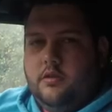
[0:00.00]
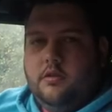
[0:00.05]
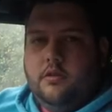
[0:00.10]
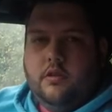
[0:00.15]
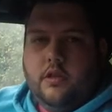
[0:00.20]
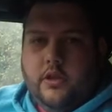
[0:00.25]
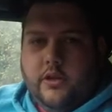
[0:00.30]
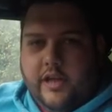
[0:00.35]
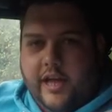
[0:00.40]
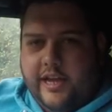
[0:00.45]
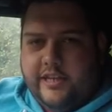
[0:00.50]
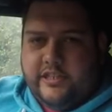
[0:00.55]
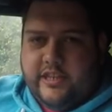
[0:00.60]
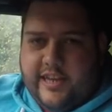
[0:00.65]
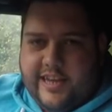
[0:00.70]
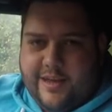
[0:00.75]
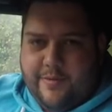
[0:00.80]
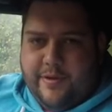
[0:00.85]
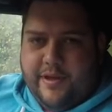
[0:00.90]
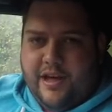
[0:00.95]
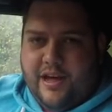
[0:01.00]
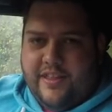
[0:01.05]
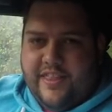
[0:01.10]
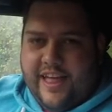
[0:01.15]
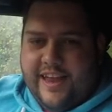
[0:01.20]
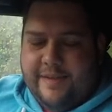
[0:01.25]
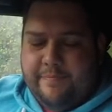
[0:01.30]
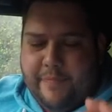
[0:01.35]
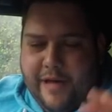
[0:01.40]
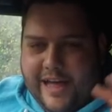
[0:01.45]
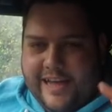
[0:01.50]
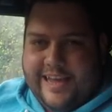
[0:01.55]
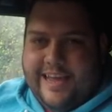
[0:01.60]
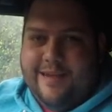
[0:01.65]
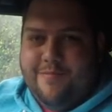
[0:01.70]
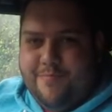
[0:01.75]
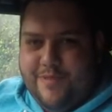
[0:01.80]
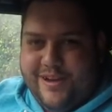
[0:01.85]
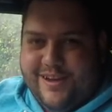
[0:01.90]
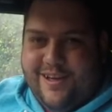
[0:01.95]
Okay, so here we are then, back in
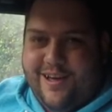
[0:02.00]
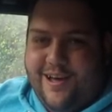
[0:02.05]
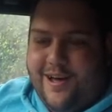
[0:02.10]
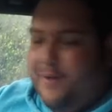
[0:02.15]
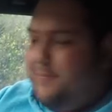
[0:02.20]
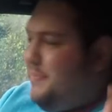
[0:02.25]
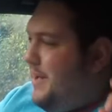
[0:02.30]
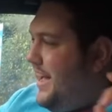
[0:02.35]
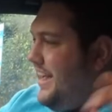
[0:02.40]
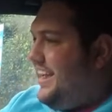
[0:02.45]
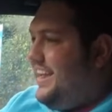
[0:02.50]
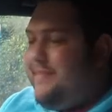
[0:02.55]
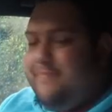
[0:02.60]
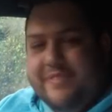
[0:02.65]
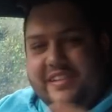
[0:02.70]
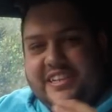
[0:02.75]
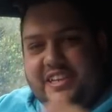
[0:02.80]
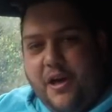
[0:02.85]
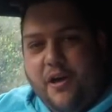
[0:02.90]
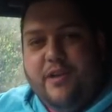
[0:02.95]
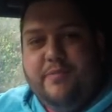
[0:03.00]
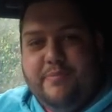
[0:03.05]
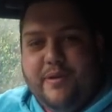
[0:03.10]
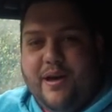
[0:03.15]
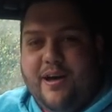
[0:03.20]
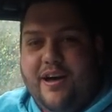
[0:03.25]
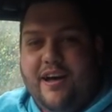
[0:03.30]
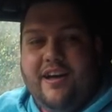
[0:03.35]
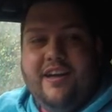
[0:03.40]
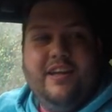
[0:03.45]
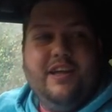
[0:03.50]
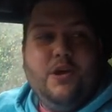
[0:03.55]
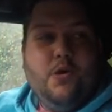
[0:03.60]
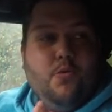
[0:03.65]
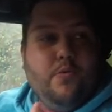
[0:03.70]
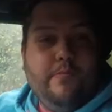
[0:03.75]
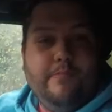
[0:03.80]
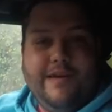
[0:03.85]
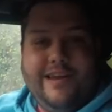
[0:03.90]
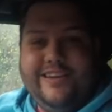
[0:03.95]
my car, back in my Type R. We
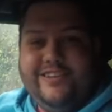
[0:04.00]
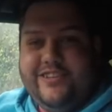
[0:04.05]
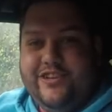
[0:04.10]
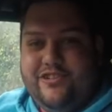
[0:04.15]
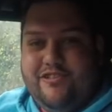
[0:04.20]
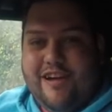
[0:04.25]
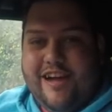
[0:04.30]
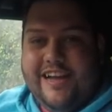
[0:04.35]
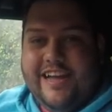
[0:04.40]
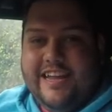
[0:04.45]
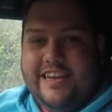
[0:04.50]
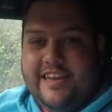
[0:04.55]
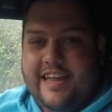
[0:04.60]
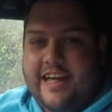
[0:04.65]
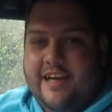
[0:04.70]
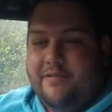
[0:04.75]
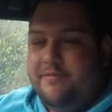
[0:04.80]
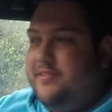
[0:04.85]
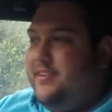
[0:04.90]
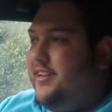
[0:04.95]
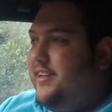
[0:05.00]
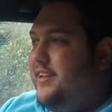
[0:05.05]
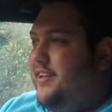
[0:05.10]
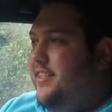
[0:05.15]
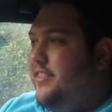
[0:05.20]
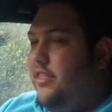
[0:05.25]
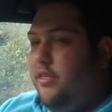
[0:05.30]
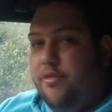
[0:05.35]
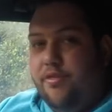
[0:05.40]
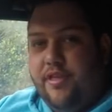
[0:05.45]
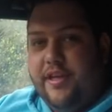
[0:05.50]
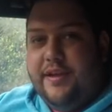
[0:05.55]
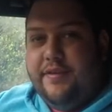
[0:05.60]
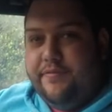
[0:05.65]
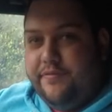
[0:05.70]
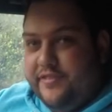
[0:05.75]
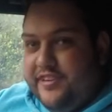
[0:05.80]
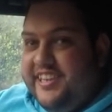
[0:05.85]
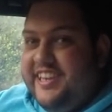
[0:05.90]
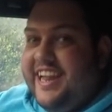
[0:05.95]
managed to track it down. The thief
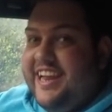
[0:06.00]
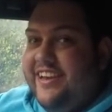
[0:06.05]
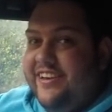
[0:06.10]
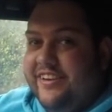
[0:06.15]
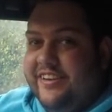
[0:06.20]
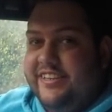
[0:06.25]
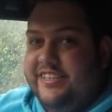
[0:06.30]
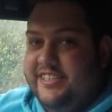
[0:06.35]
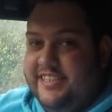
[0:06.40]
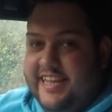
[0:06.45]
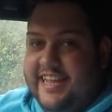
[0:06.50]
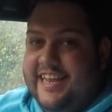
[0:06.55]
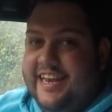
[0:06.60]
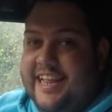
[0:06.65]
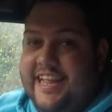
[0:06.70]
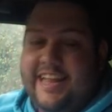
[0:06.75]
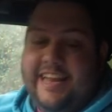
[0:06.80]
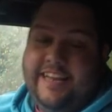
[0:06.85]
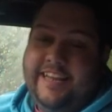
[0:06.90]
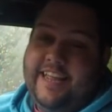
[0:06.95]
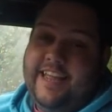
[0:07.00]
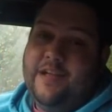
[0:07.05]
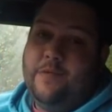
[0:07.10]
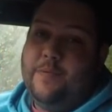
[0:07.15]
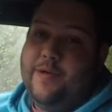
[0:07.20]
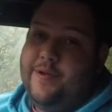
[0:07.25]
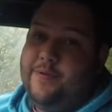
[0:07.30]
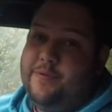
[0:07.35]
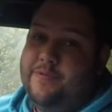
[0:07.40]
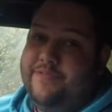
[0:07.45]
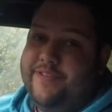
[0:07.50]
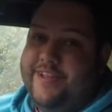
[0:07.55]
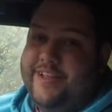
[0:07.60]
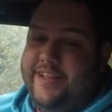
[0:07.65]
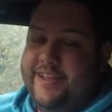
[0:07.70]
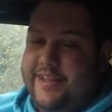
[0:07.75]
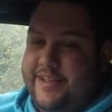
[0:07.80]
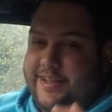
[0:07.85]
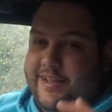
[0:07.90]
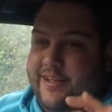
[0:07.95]
didn't steal it and get away with it.
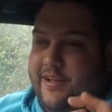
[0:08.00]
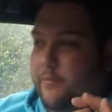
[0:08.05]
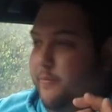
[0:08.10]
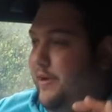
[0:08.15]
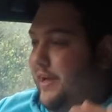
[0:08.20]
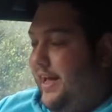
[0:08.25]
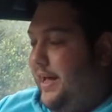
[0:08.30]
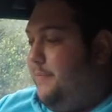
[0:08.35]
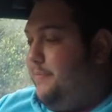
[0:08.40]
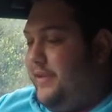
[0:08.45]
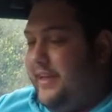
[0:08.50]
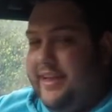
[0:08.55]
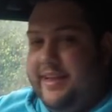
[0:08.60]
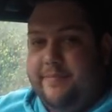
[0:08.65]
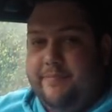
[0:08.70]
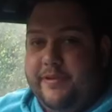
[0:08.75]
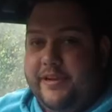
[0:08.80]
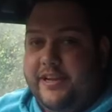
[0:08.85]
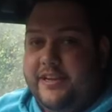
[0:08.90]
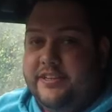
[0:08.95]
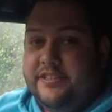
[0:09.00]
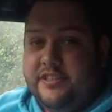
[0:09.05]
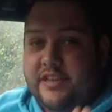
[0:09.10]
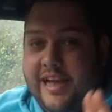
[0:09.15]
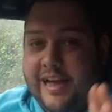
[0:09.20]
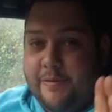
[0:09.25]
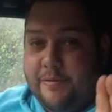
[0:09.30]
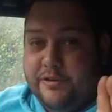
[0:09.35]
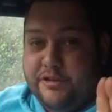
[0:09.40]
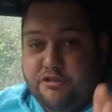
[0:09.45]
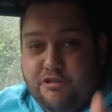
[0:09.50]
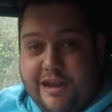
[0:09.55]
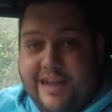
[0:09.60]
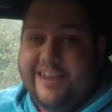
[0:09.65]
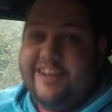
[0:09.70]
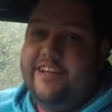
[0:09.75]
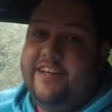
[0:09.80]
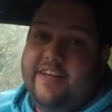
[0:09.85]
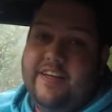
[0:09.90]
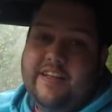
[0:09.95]
We're happy because our
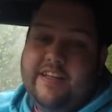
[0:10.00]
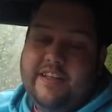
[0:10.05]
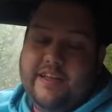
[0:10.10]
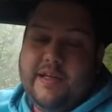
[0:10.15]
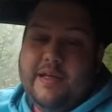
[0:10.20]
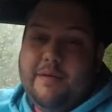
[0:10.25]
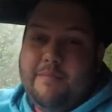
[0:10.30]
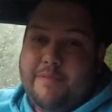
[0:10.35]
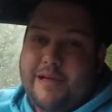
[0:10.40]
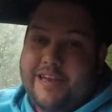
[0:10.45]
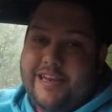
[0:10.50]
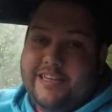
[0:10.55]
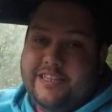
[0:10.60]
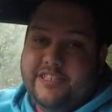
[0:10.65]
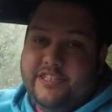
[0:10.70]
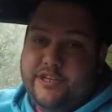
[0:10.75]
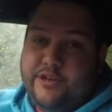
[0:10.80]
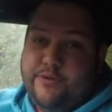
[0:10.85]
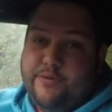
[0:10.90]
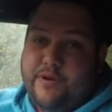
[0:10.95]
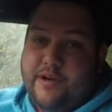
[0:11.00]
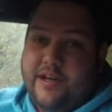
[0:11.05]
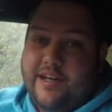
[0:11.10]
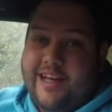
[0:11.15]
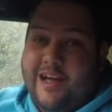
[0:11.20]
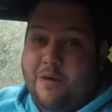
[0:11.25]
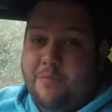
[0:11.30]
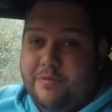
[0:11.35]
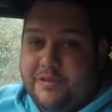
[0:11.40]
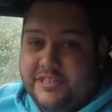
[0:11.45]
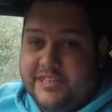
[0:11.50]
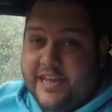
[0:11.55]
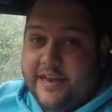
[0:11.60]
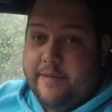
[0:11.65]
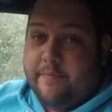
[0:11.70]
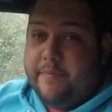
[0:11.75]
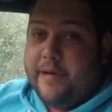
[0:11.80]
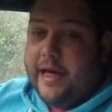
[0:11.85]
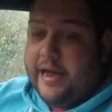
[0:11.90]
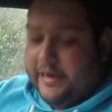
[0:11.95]
tracker managed to help us get it
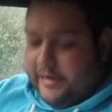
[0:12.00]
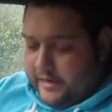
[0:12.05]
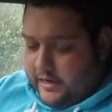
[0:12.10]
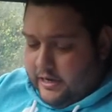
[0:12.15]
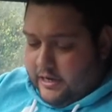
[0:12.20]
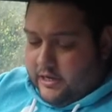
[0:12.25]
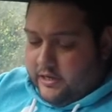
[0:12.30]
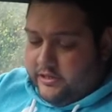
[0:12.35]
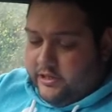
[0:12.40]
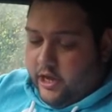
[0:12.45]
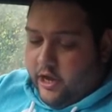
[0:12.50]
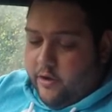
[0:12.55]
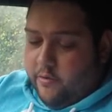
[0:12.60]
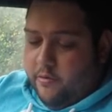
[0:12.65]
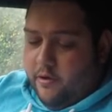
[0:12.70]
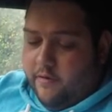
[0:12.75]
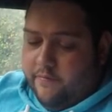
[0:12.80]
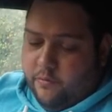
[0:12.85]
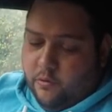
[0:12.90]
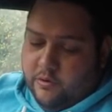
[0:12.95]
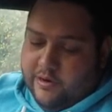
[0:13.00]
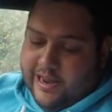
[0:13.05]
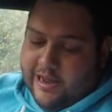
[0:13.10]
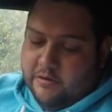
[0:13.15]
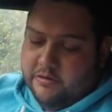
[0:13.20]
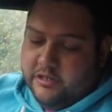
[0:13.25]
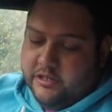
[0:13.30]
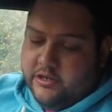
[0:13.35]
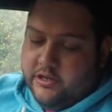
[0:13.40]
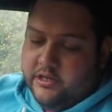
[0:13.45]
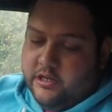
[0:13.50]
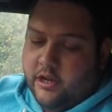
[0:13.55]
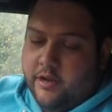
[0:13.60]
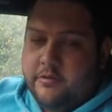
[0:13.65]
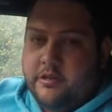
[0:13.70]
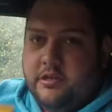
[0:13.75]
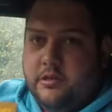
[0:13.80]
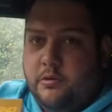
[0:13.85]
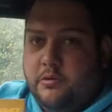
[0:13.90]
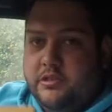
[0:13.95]
back. So I thought now is a good time
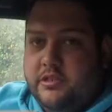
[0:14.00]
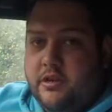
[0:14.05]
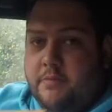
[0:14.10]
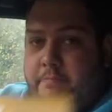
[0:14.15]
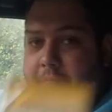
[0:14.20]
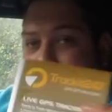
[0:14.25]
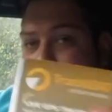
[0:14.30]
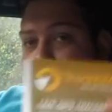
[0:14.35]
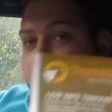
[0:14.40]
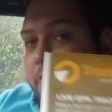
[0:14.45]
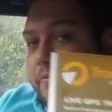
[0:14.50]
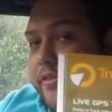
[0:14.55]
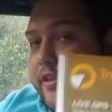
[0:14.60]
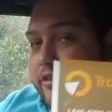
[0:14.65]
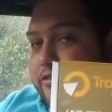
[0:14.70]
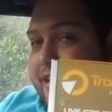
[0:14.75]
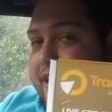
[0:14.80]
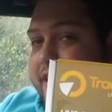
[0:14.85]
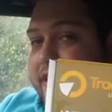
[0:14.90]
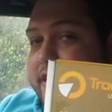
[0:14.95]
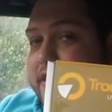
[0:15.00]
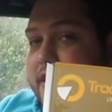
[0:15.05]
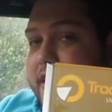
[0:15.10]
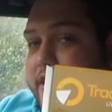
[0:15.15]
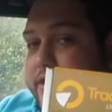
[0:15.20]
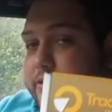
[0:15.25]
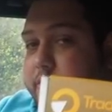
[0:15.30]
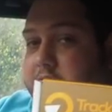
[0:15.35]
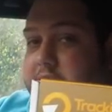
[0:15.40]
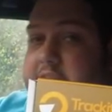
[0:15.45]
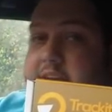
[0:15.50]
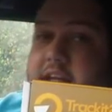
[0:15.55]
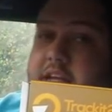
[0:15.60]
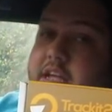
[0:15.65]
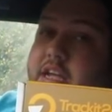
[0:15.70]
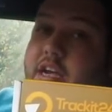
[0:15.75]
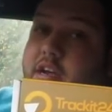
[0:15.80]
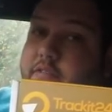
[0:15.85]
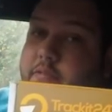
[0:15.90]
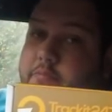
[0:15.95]
to talk to you about the trackers that you can get
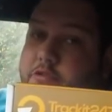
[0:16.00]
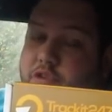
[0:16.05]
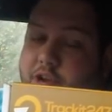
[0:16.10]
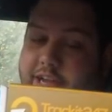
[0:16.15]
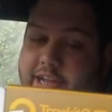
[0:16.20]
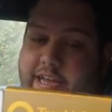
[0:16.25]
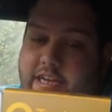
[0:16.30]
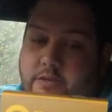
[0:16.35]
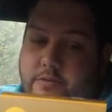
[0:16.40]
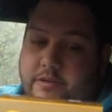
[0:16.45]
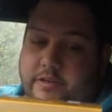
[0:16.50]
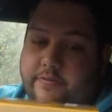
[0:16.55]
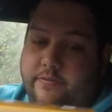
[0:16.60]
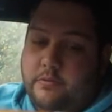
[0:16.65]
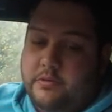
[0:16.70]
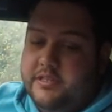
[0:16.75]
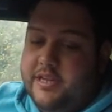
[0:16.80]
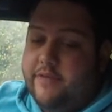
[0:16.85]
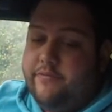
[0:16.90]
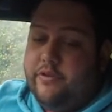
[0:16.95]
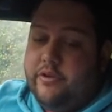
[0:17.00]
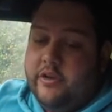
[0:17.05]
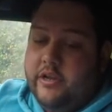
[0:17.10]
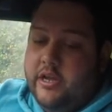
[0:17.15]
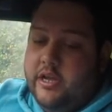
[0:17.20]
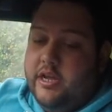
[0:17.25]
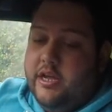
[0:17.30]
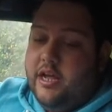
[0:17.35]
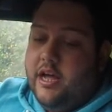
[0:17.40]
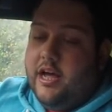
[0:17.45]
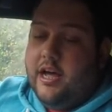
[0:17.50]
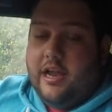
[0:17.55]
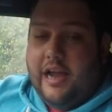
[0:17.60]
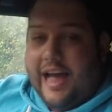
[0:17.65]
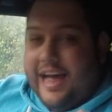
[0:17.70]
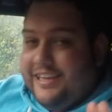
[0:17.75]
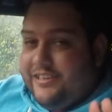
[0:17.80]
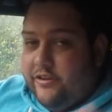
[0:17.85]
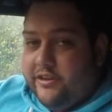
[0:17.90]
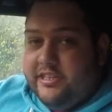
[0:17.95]
from Track It 24/7.
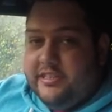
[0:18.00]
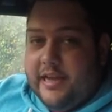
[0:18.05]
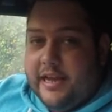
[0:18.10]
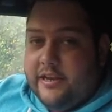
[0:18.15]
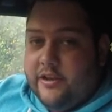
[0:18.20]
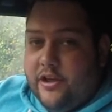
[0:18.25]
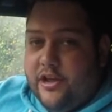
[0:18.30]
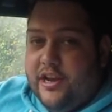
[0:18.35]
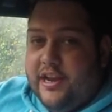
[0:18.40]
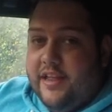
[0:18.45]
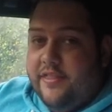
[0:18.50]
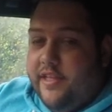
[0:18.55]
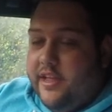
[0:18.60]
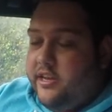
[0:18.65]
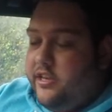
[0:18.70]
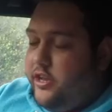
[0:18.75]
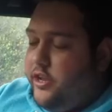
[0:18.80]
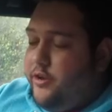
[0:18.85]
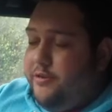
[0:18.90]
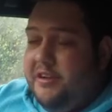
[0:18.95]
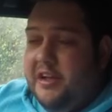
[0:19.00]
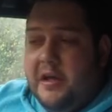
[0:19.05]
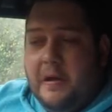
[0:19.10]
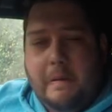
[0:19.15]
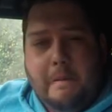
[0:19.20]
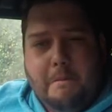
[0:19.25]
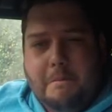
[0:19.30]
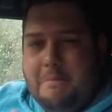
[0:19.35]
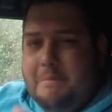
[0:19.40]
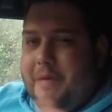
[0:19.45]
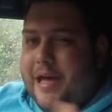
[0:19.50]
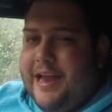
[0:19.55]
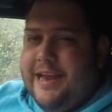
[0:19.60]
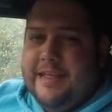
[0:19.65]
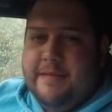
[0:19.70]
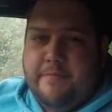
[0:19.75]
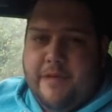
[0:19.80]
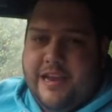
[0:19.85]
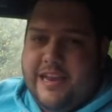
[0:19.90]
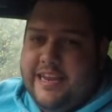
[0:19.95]
As I said earlier, they do
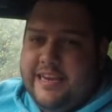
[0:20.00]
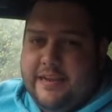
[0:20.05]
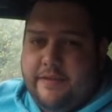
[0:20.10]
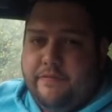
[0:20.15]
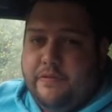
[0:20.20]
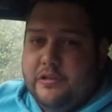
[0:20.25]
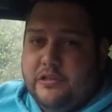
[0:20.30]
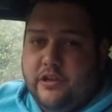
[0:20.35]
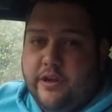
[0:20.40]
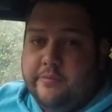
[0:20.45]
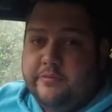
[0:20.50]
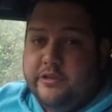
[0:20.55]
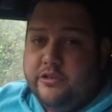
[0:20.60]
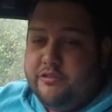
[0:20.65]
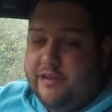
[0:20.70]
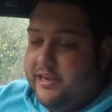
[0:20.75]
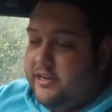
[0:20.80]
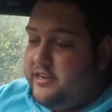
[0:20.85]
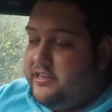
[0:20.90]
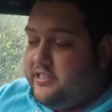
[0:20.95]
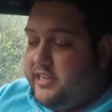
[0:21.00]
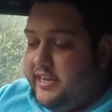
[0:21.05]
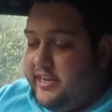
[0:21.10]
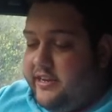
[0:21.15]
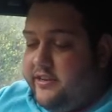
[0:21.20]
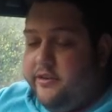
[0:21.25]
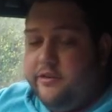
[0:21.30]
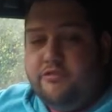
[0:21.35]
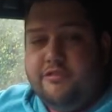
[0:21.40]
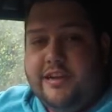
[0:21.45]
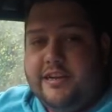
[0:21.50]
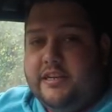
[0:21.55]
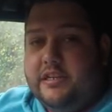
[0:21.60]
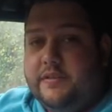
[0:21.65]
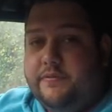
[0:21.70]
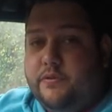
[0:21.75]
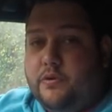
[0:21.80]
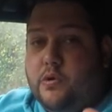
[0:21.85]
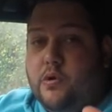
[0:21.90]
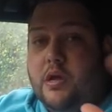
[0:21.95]
many different types of trackers. They can do trackers
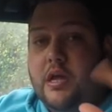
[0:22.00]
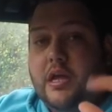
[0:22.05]
for